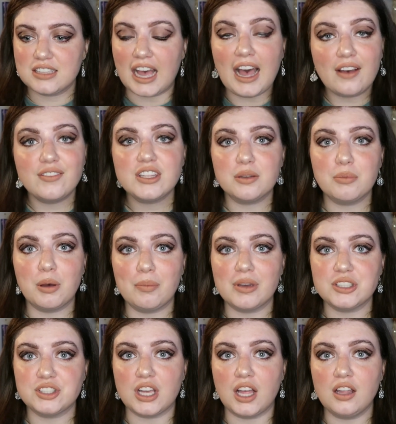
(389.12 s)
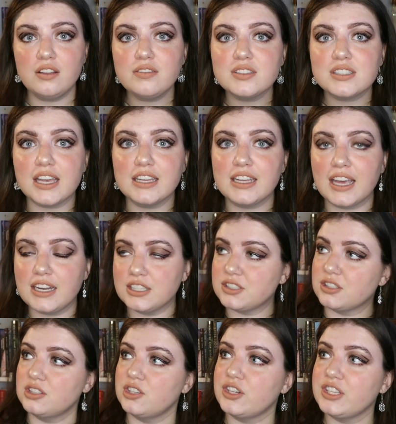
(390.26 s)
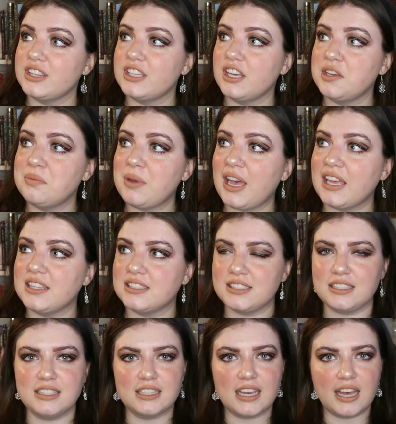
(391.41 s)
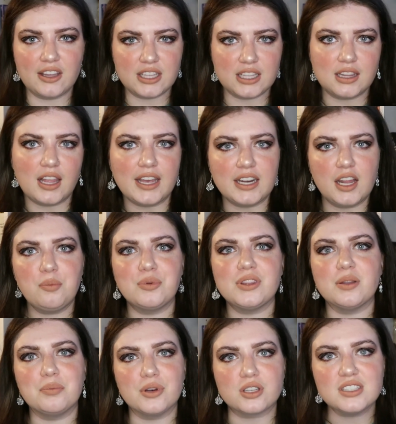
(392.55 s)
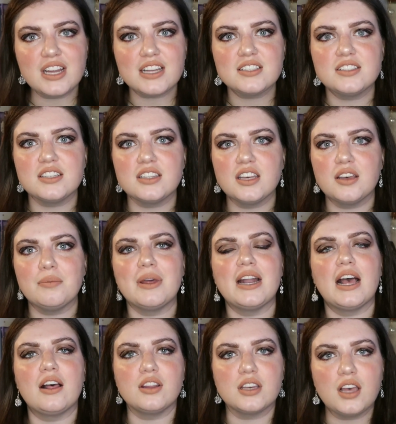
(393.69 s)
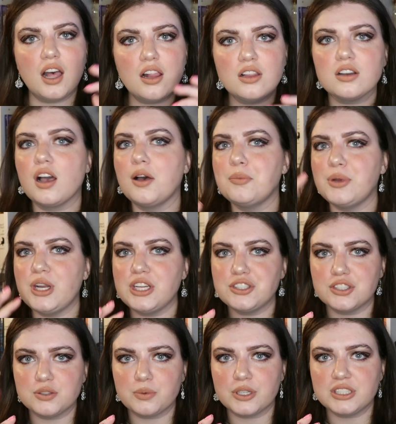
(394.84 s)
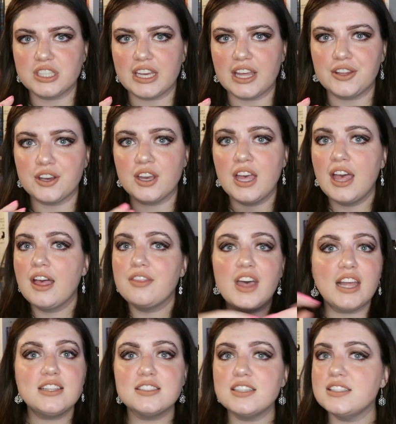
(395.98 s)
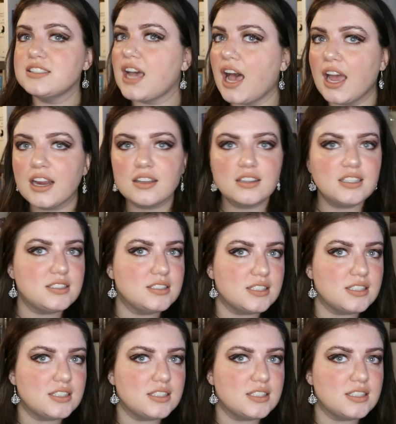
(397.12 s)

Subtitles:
having them on my shelves and getting to look at them and seeing how they line up with the books next to them and how the color combinations work together, that's an entirely